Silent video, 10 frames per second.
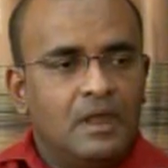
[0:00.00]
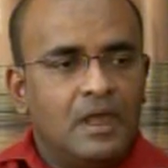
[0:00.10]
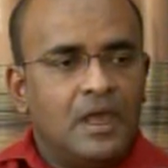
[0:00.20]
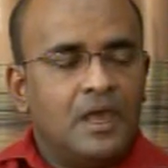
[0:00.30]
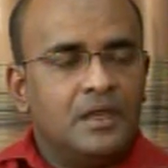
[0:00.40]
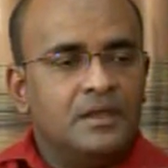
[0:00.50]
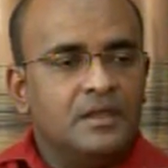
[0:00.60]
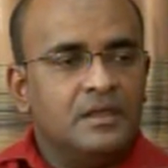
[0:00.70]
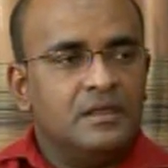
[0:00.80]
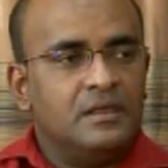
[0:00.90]

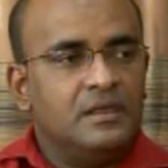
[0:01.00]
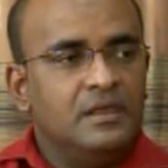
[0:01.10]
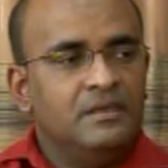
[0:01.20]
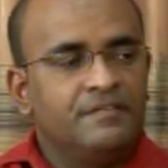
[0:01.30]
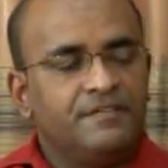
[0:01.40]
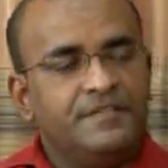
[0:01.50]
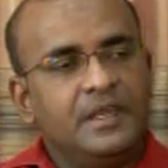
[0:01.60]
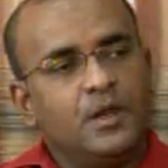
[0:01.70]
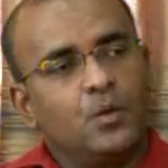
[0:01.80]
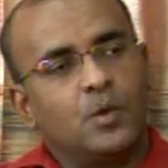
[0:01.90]
and if
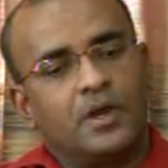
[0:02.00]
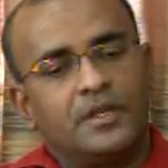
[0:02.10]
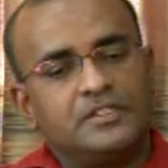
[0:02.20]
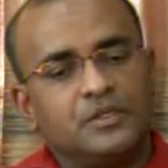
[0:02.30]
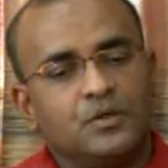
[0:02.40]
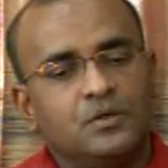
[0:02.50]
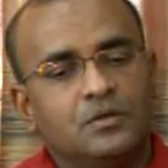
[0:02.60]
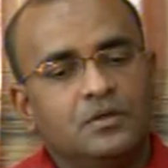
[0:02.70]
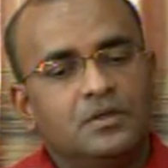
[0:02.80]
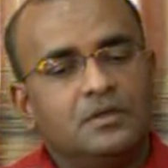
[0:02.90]
they were to
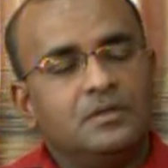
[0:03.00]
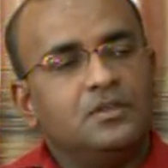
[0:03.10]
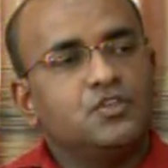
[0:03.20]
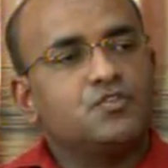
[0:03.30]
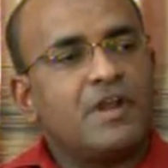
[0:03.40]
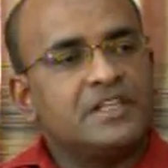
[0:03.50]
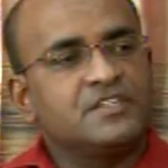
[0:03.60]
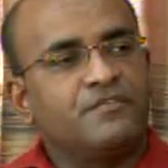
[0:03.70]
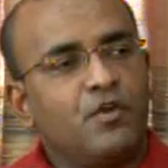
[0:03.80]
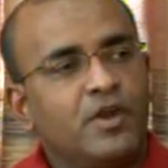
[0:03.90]

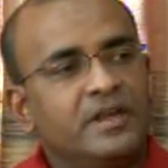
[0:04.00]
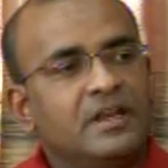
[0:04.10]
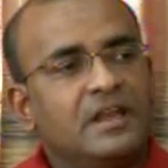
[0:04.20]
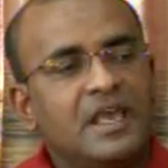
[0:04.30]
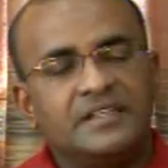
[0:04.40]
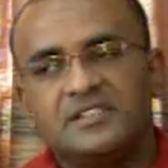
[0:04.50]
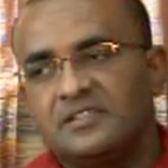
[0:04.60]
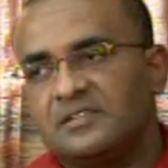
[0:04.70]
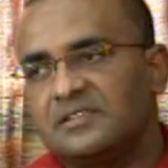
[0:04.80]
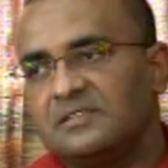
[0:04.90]
transfer the
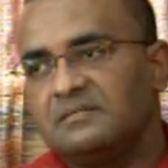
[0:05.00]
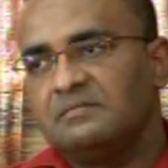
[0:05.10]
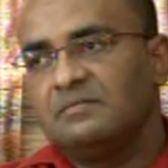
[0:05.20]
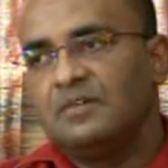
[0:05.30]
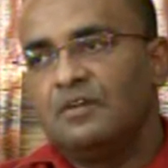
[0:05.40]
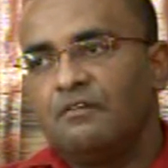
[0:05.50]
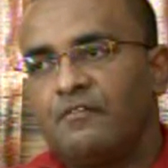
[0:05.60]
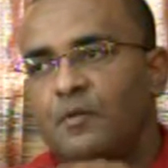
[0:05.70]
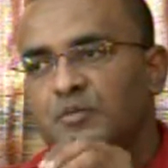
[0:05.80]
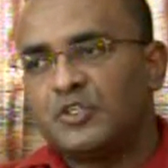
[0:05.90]
license
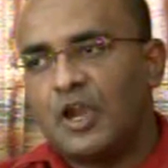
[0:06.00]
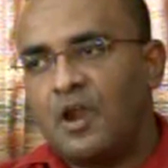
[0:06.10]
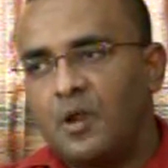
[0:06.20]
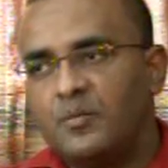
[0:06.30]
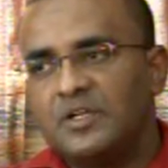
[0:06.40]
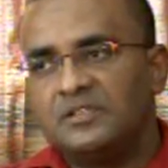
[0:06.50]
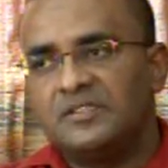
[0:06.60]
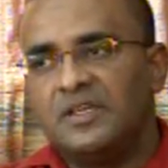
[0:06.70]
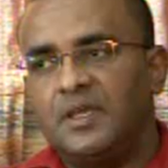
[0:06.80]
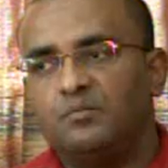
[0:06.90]
from Sharma's
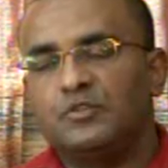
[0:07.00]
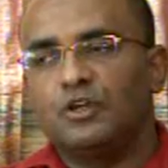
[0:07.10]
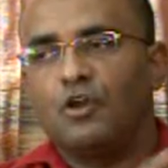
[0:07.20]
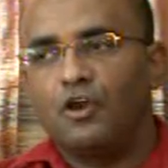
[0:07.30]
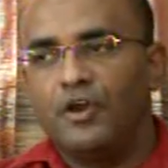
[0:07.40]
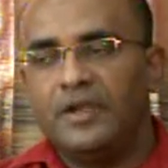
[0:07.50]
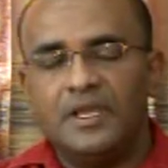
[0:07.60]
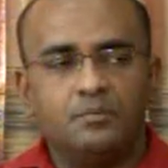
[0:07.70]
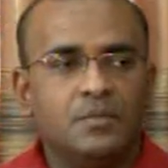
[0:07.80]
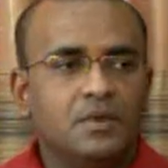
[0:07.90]
name to her
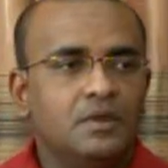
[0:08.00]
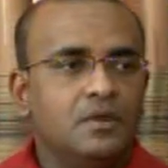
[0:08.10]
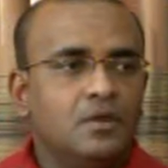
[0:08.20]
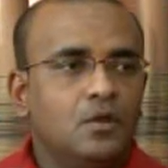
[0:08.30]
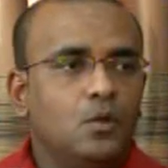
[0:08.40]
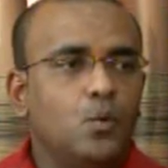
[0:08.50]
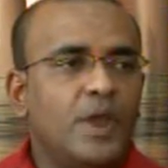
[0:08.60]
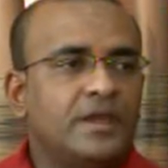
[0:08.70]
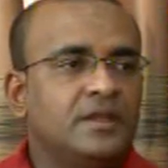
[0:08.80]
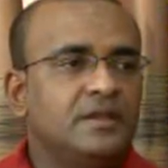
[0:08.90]
name,
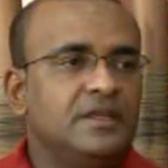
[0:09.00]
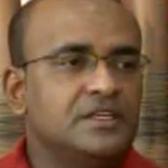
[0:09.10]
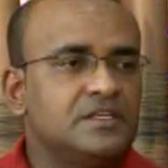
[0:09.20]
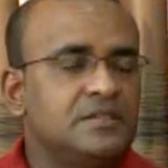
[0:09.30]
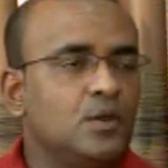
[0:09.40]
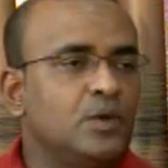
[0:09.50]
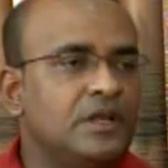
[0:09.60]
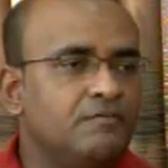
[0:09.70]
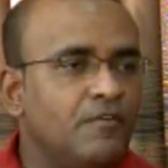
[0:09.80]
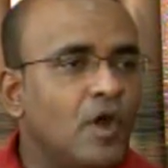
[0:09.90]
whether they would
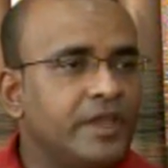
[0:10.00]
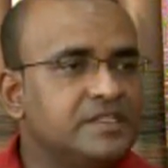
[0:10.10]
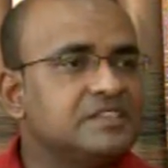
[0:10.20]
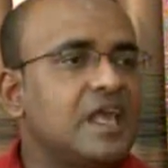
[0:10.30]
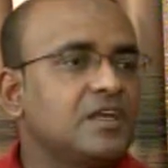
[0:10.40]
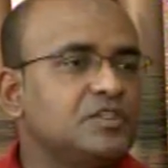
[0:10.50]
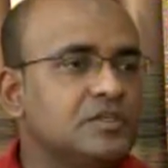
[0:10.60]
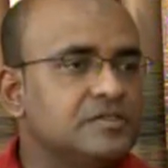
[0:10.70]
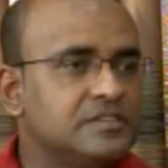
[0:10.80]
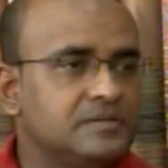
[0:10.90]
avoid
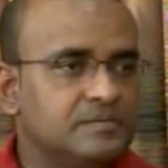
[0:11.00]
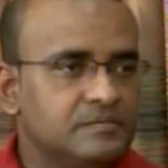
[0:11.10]
sanctions,